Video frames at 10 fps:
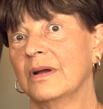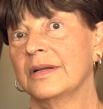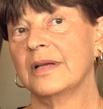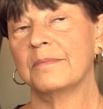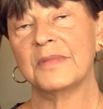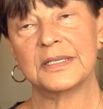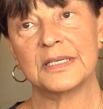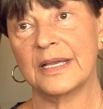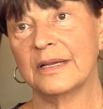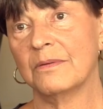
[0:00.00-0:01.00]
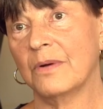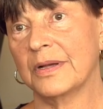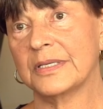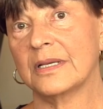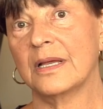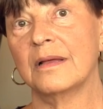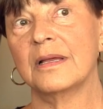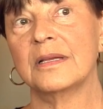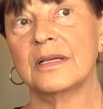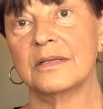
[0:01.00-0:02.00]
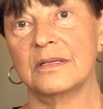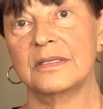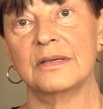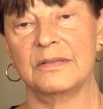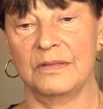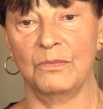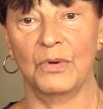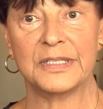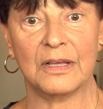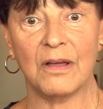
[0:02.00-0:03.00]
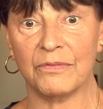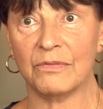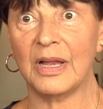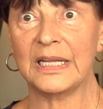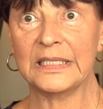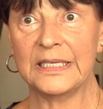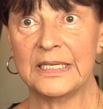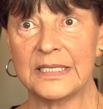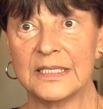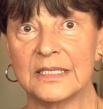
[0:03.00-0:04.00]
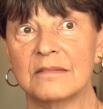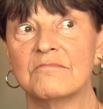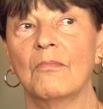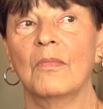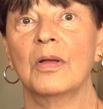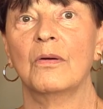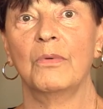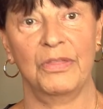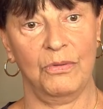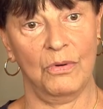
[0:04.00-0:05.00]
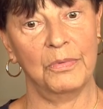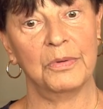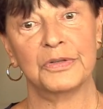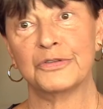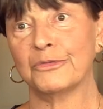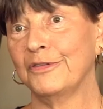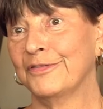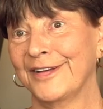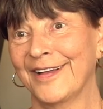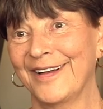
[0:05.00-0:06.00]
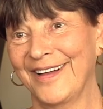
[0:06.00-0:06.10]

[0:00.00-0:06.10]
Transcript: I, I'm not saying it was. Uh, it, it, it, was the chavurah elitist? We thought we were terrific.